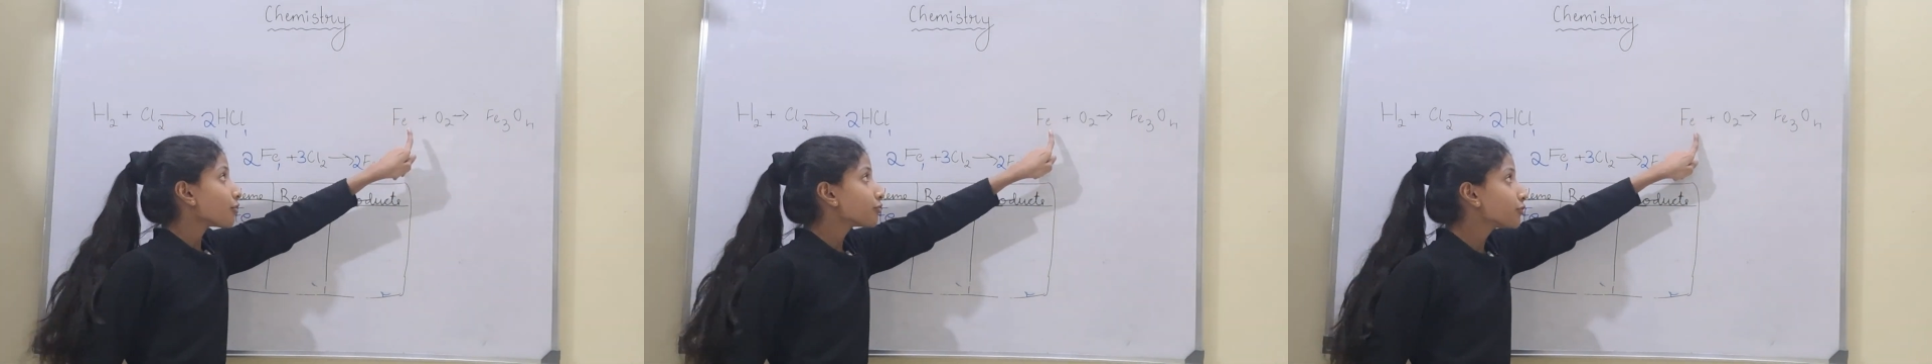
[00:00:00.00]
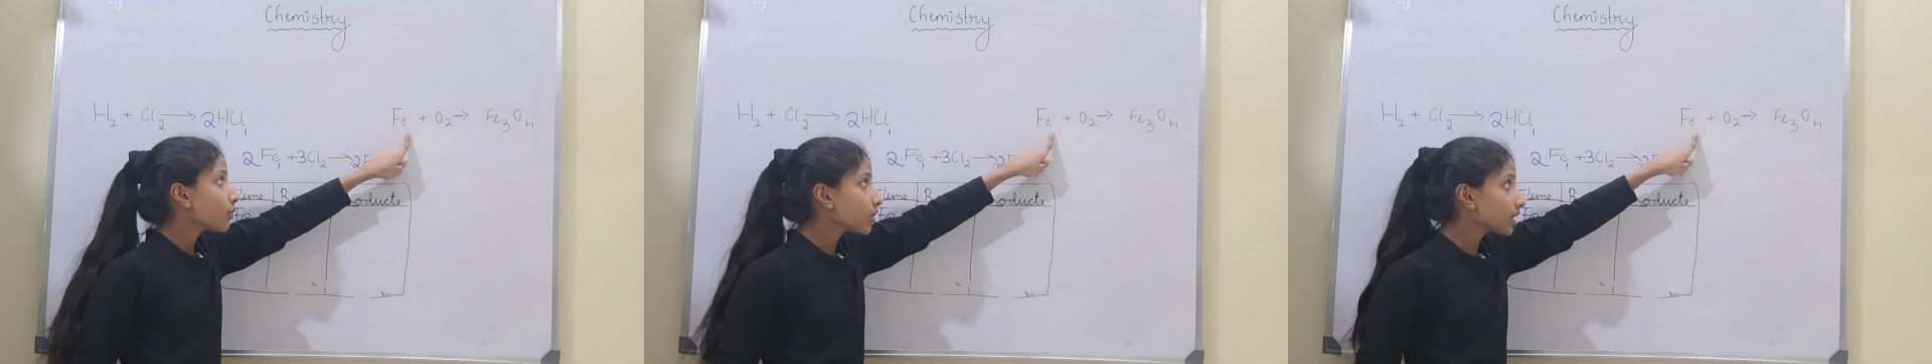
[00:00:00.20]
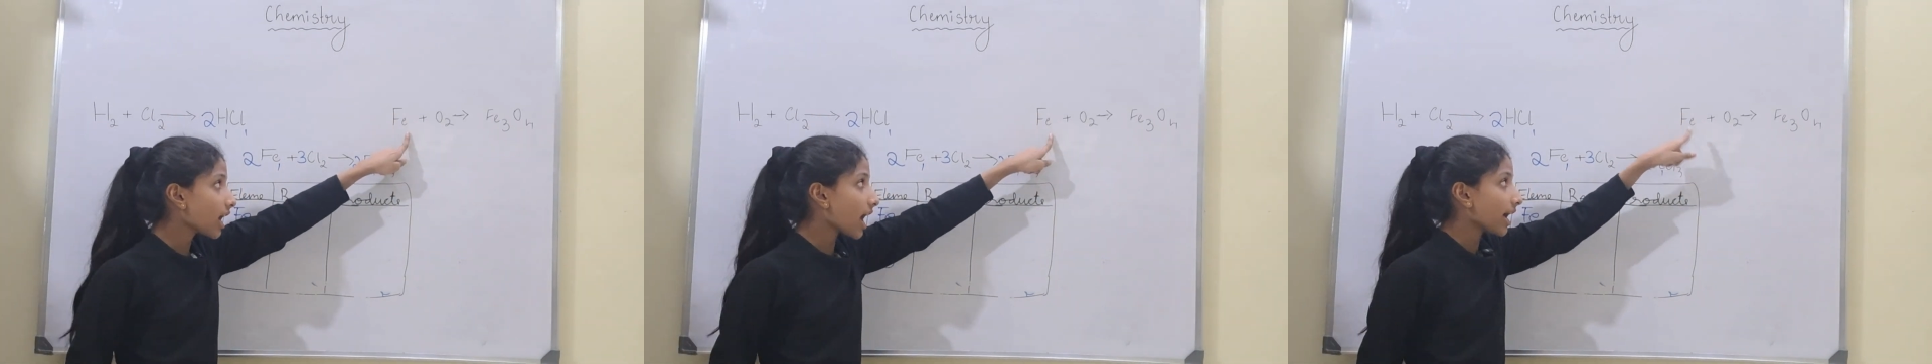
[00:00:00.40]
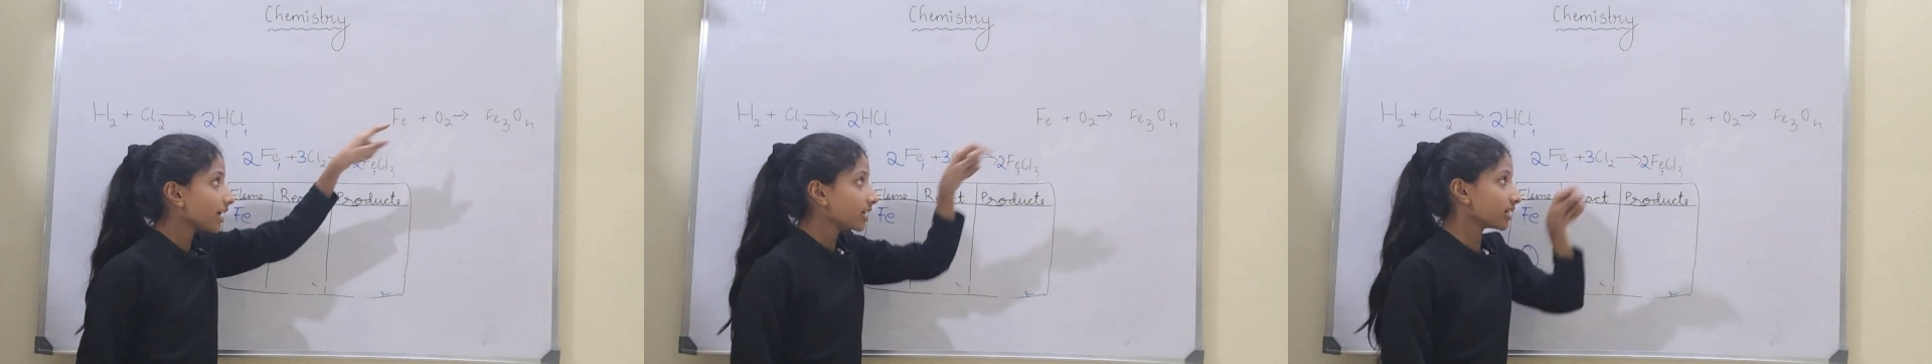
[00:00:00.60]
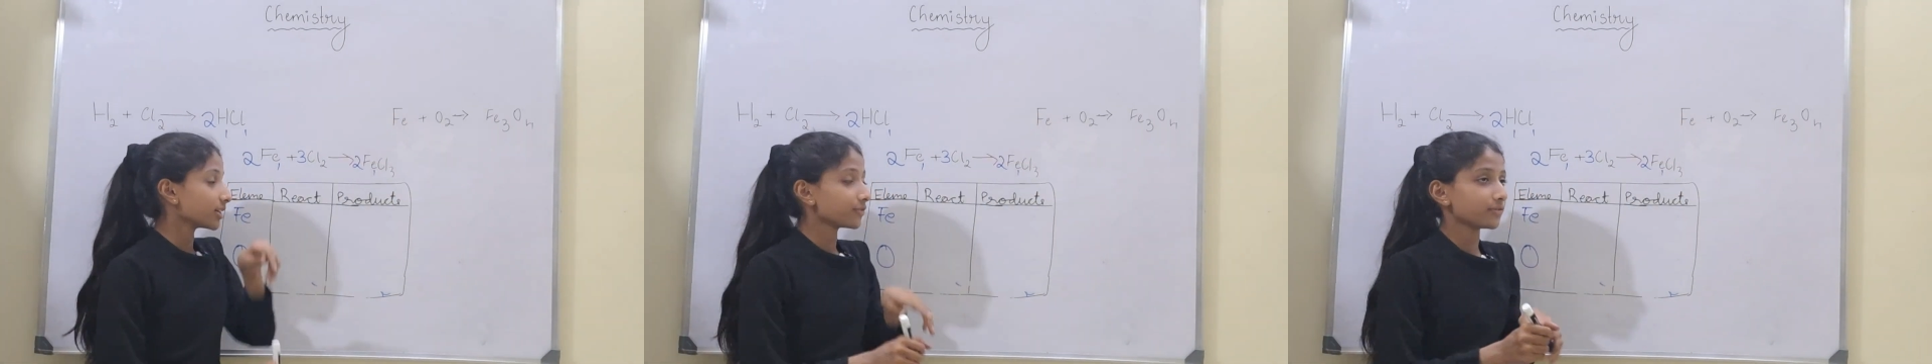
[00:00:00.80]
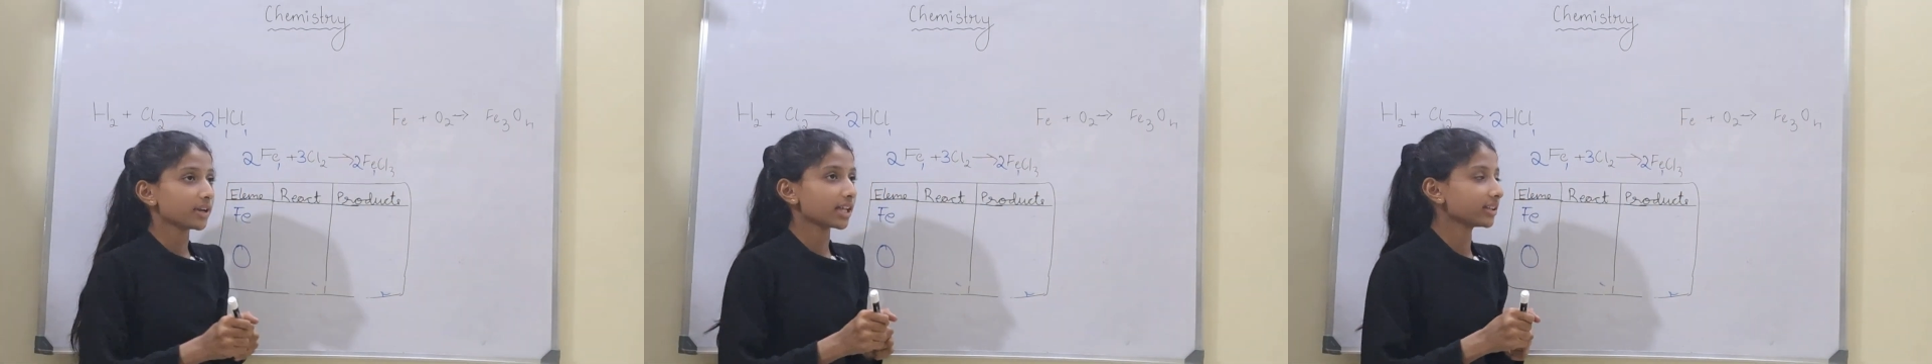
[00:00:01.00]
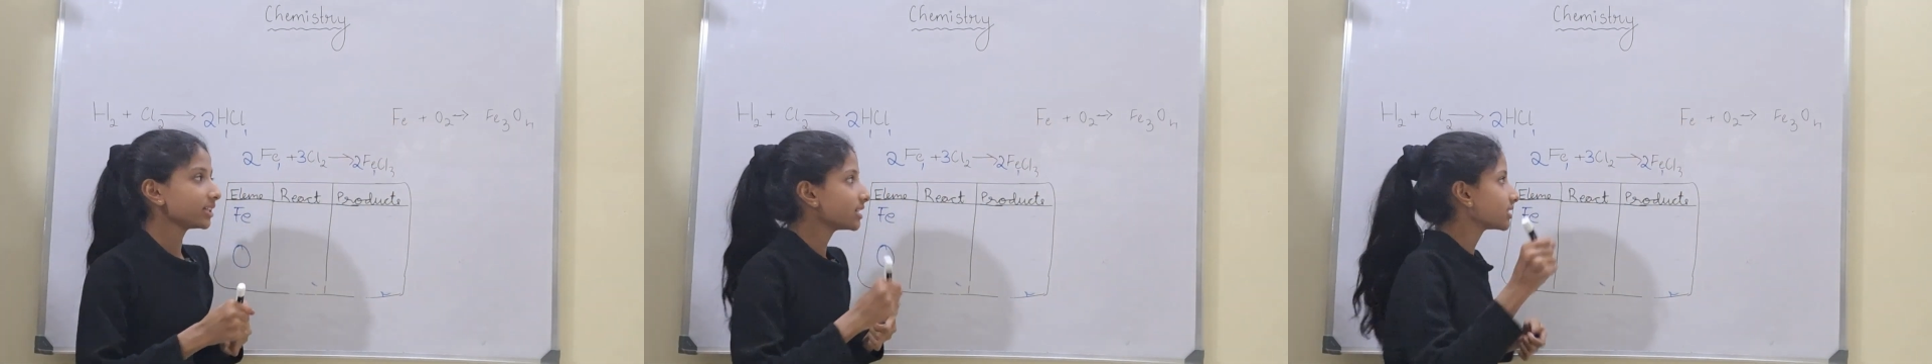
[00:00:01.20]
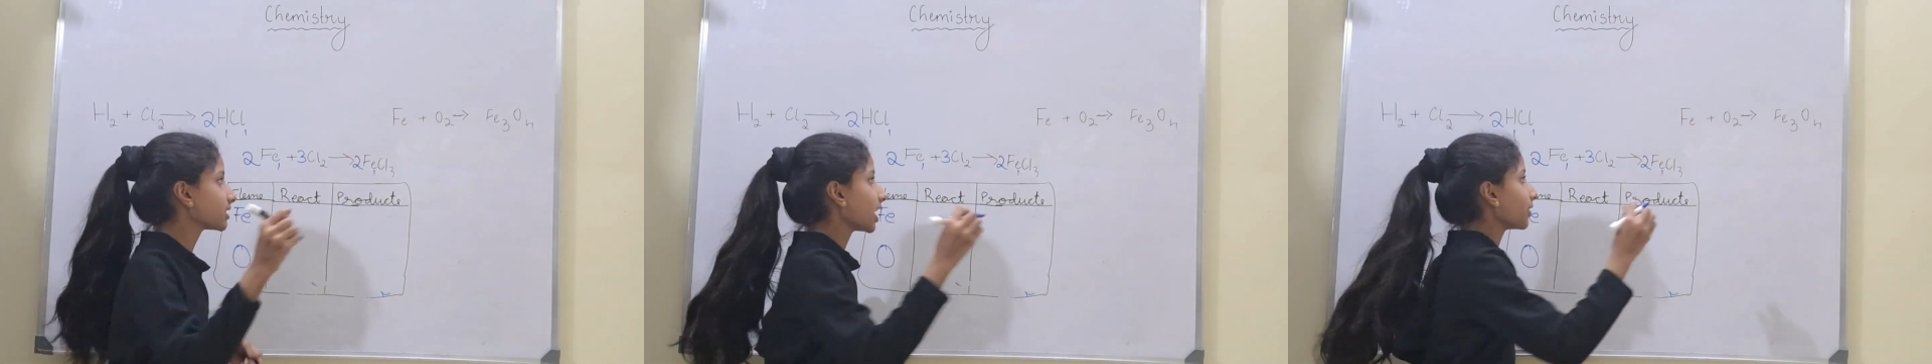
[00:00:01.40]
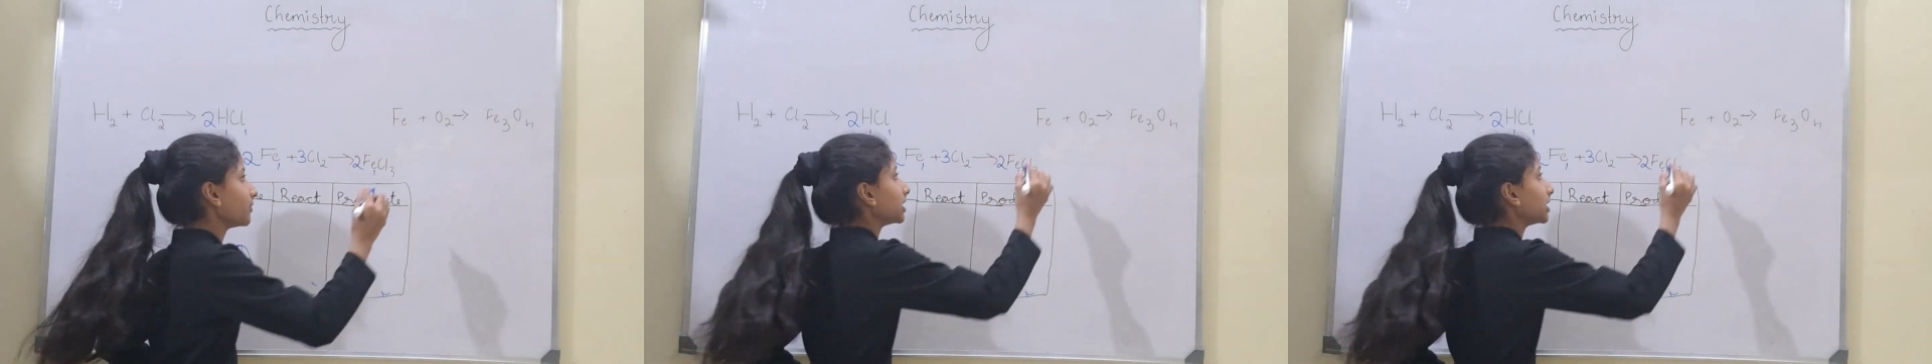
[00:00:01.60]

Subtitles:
for iron, if nothing is there,